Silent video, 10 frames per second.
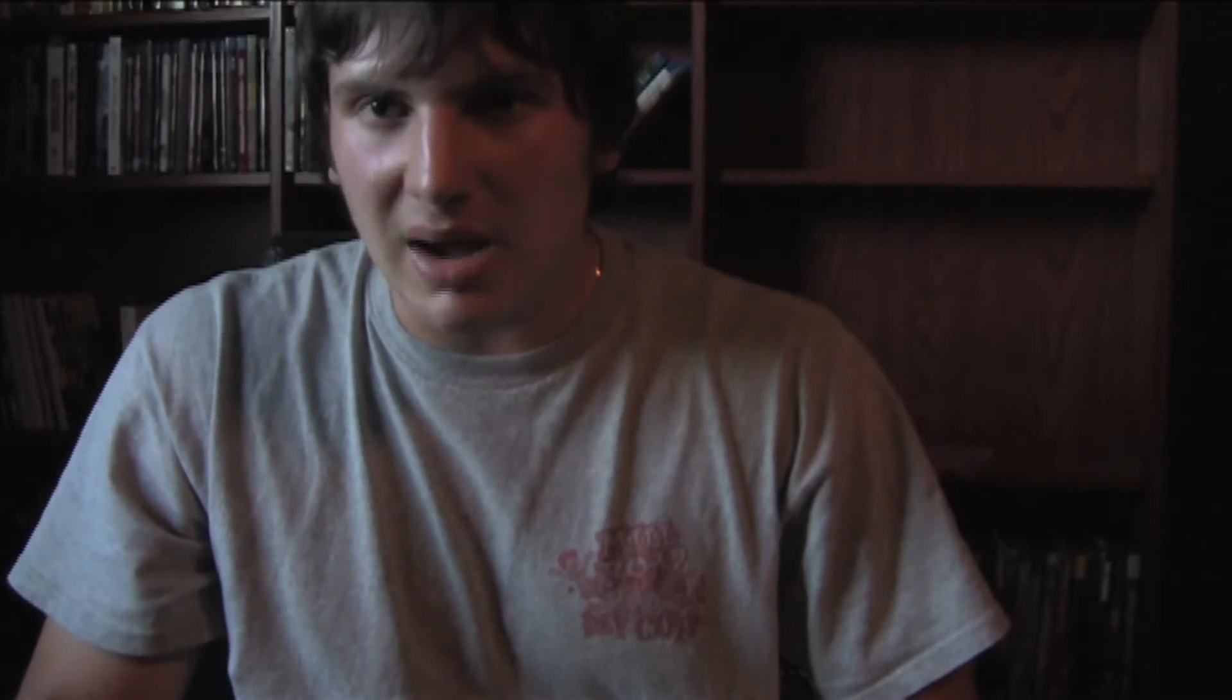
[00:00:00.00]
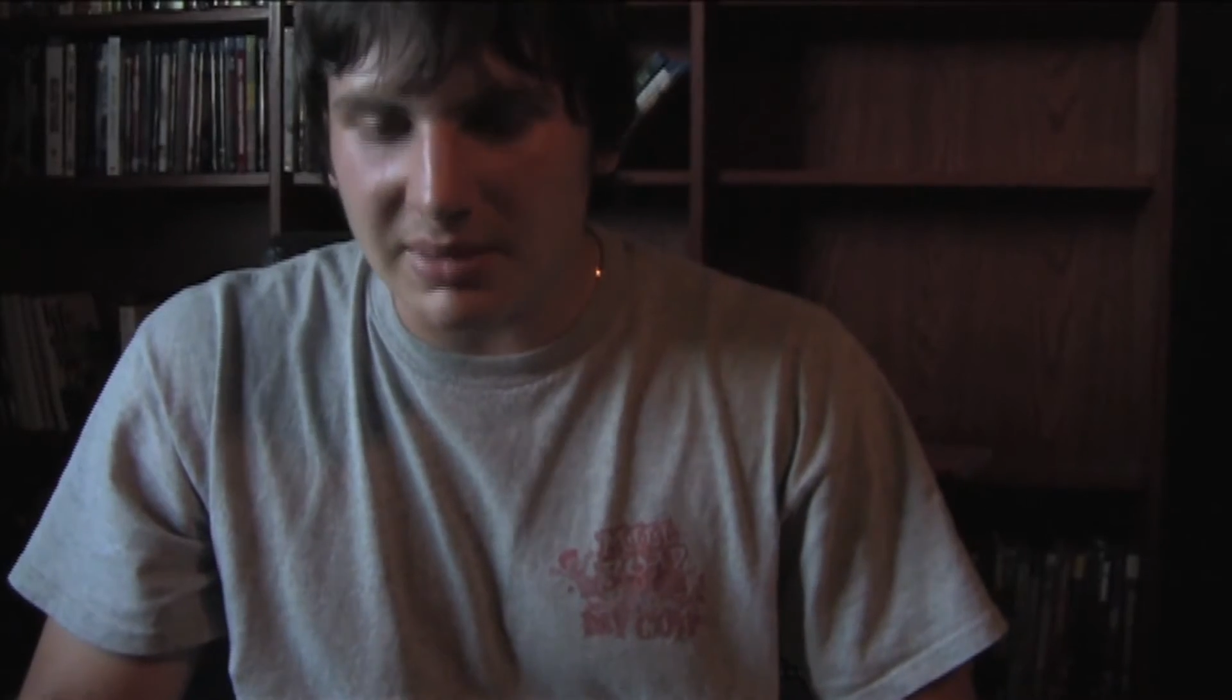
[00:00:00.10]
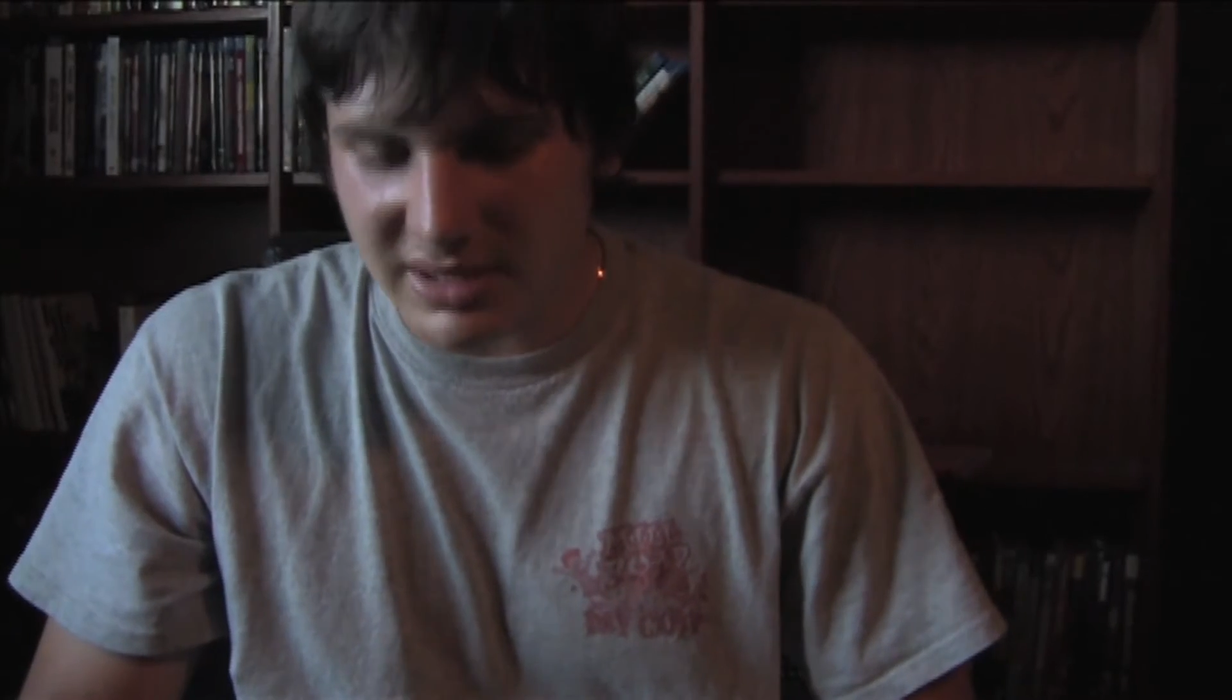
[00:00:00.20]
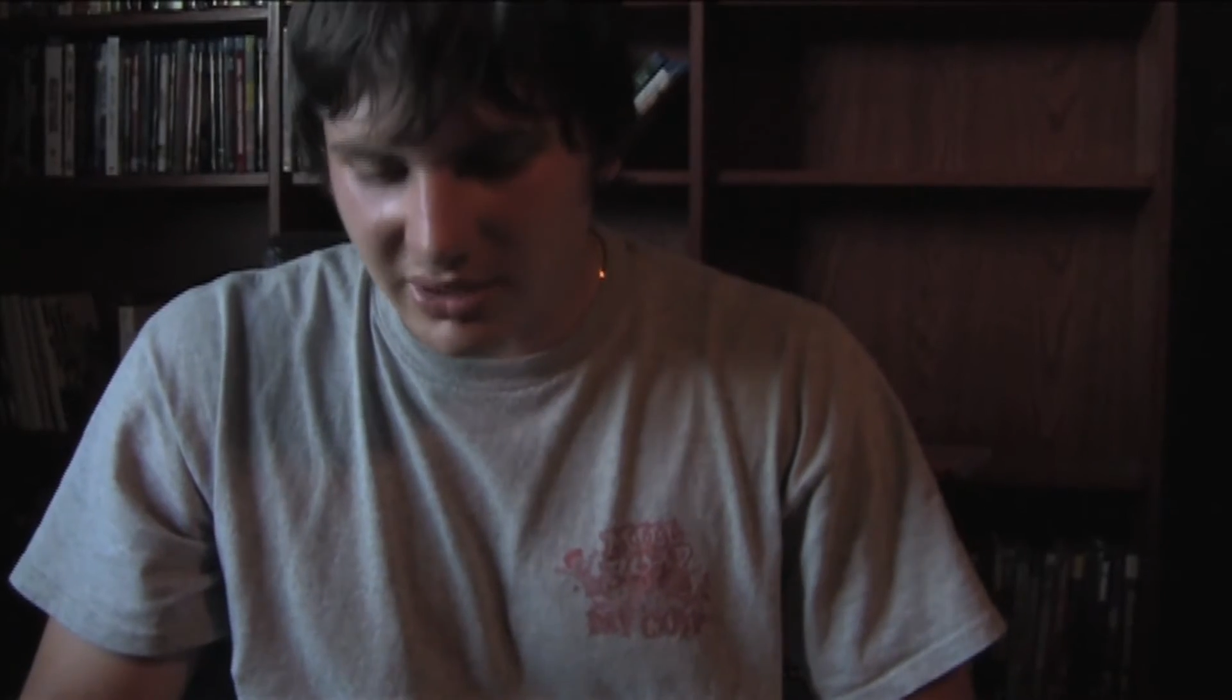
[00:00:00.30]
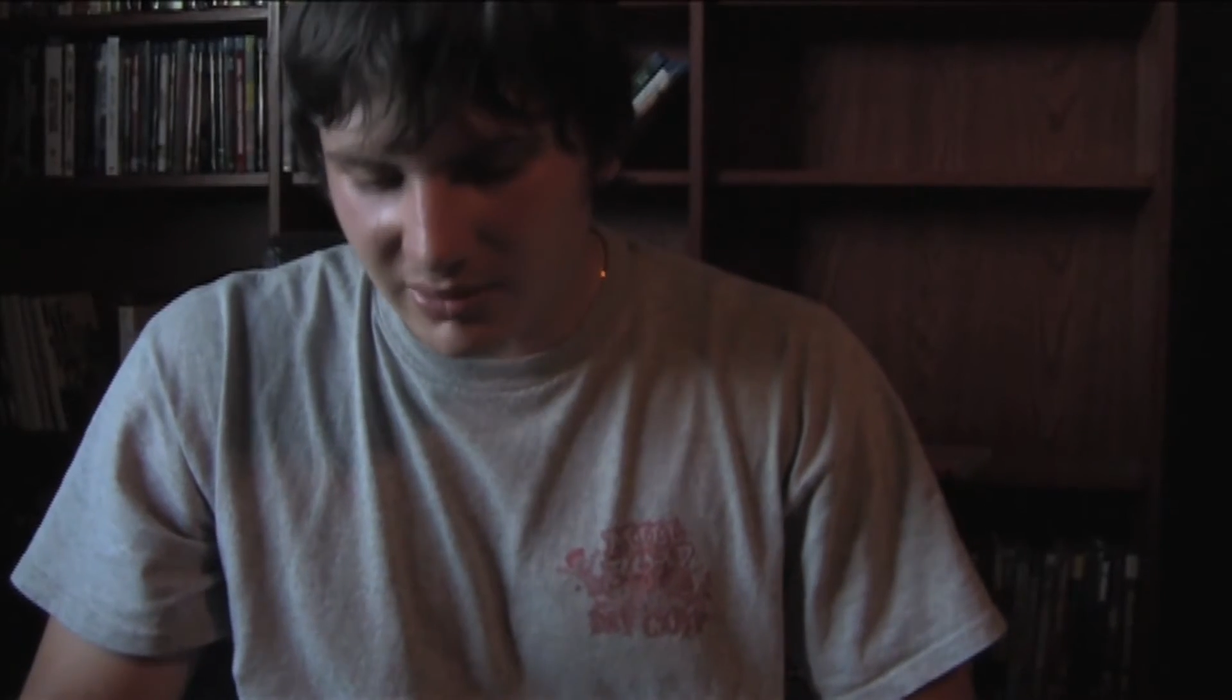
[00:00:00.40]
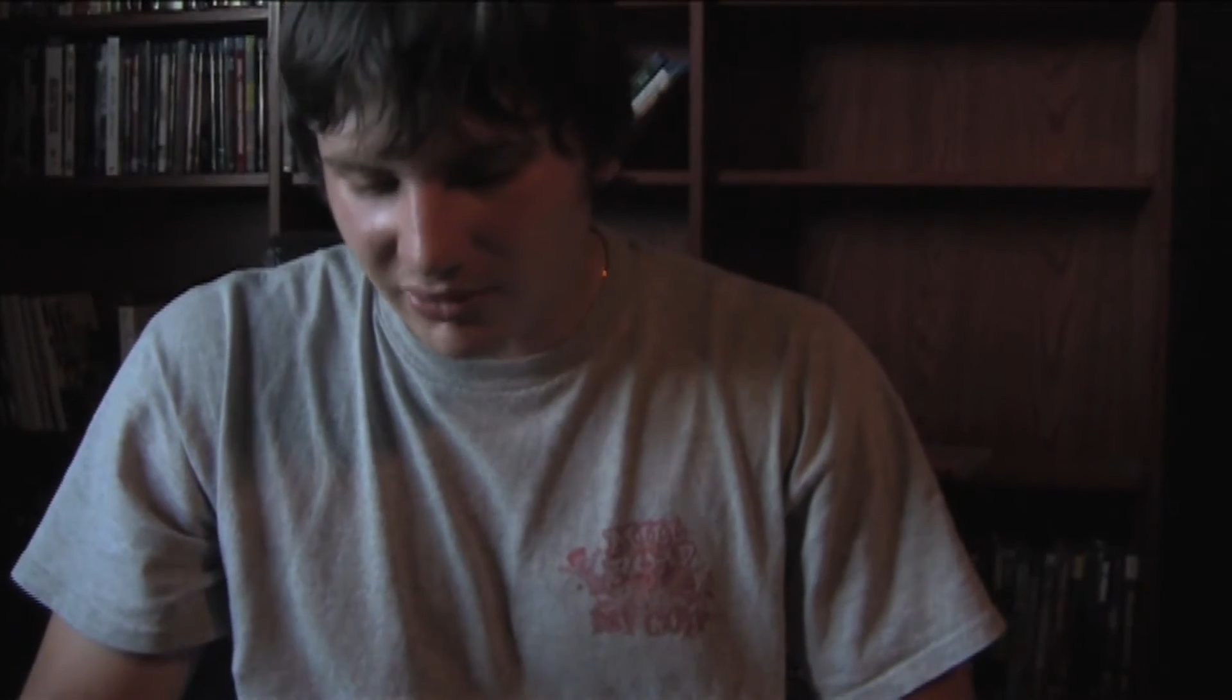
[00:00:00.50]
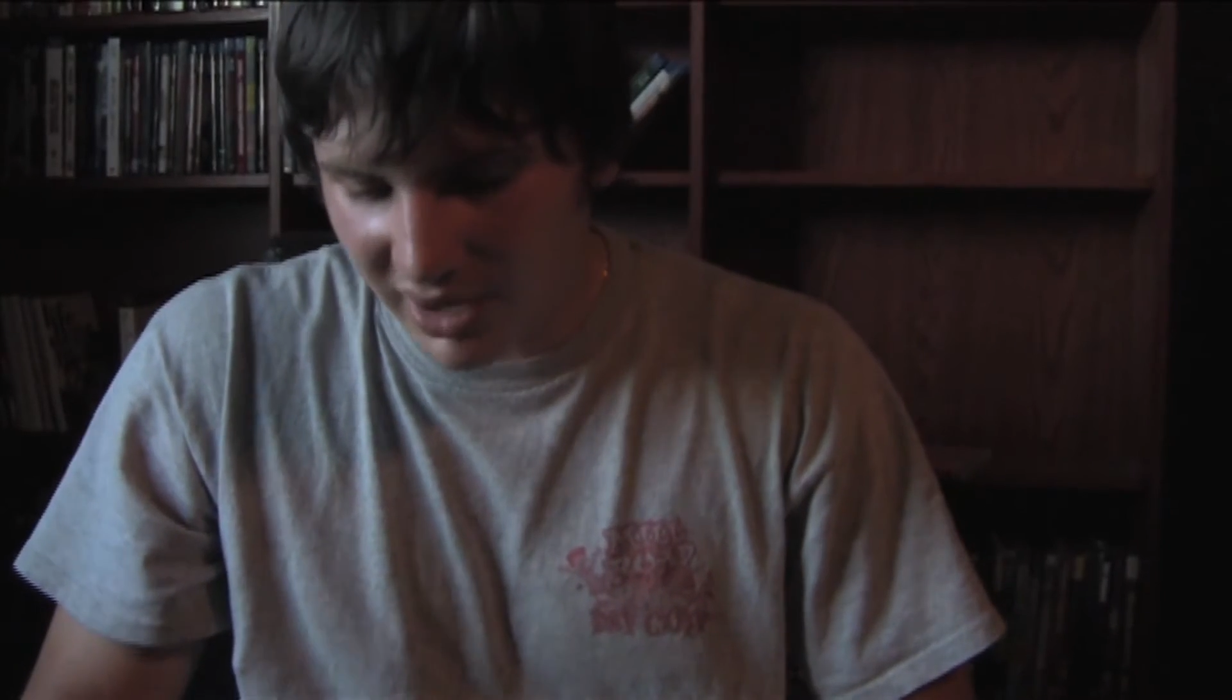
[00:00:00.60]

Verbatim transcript: commentary